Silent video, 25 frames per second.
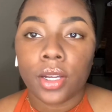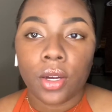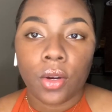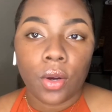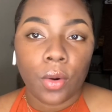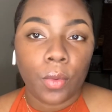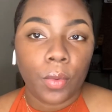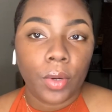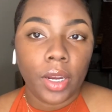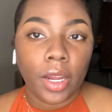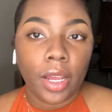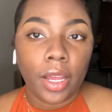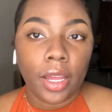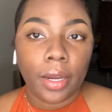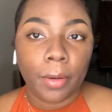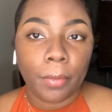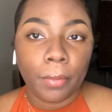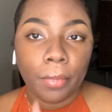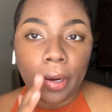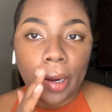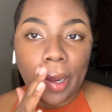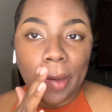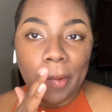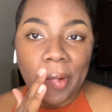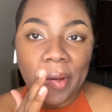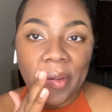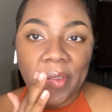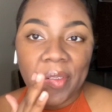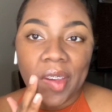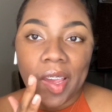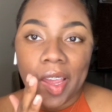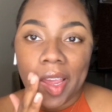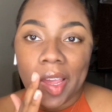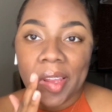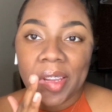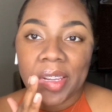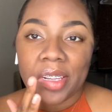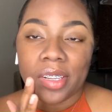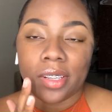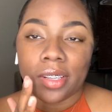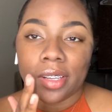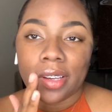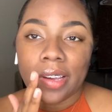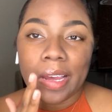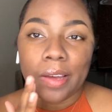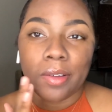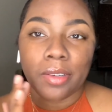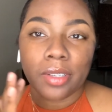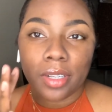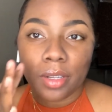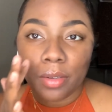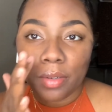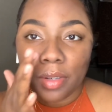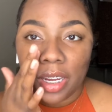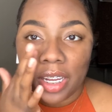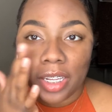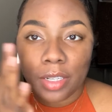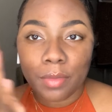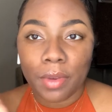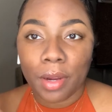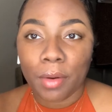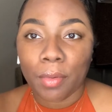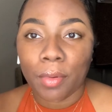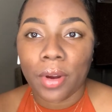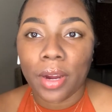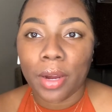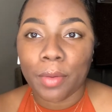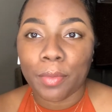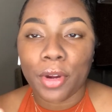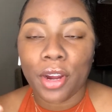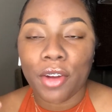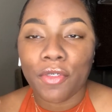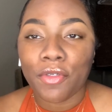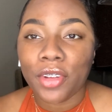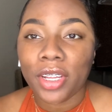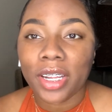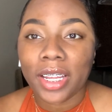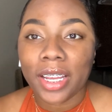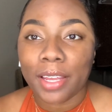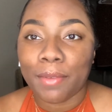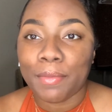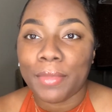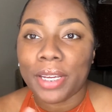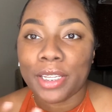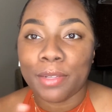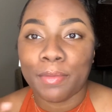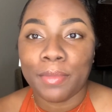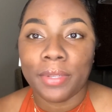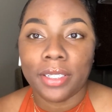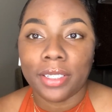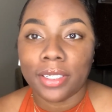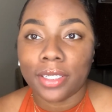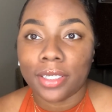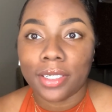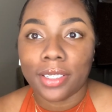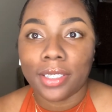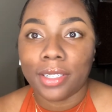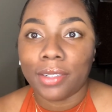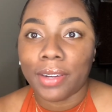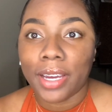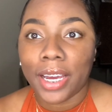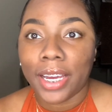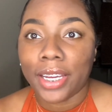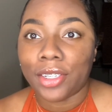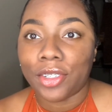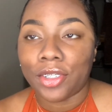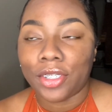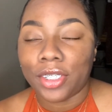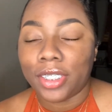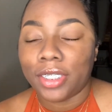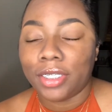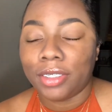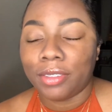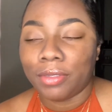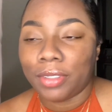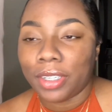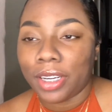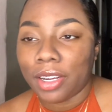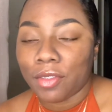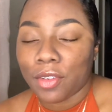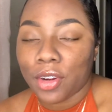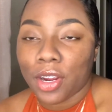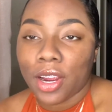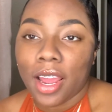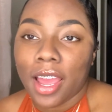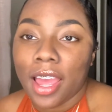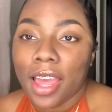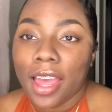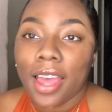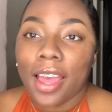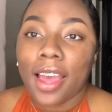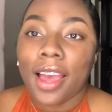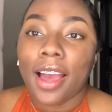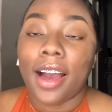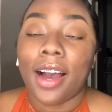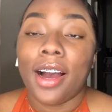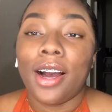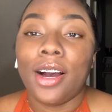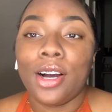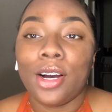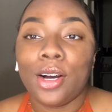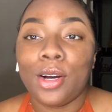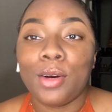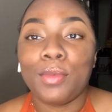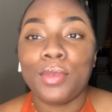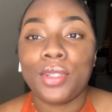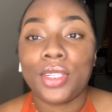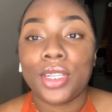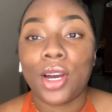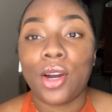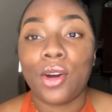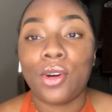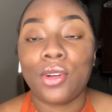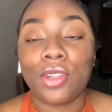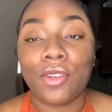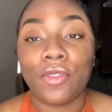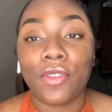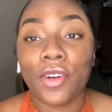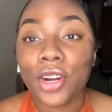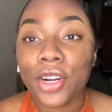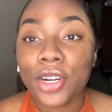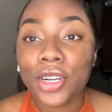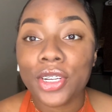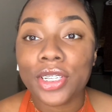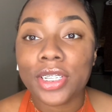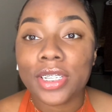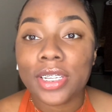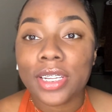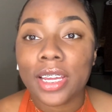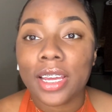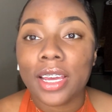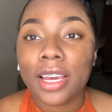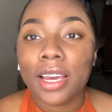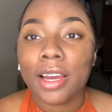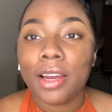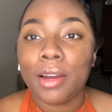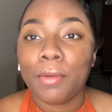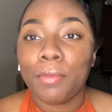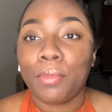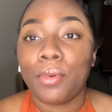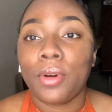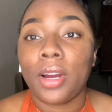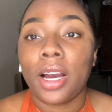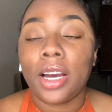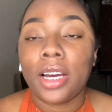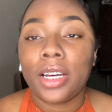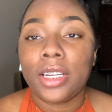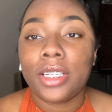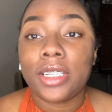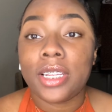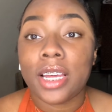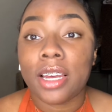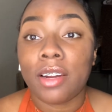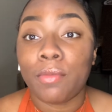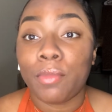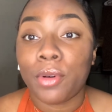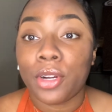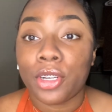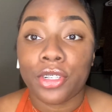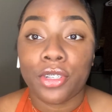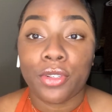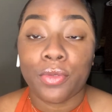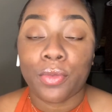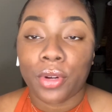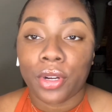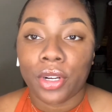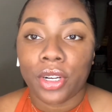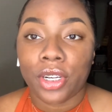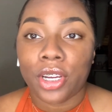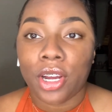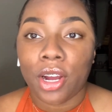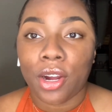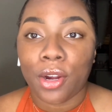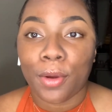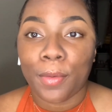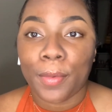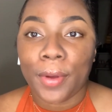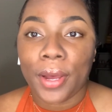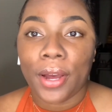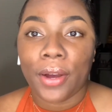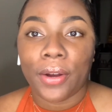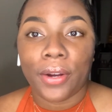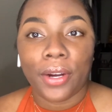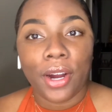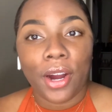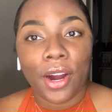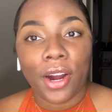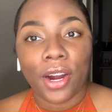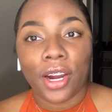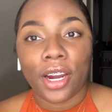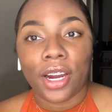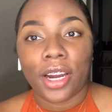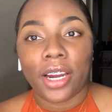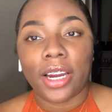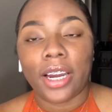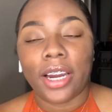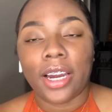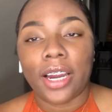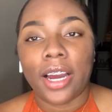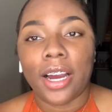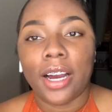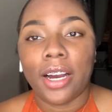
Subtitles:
I went ahead and primed my face. Sometimes my primer, I feel like it makes me look so ashy, whatever. So the first set of brushes we're going to talk about are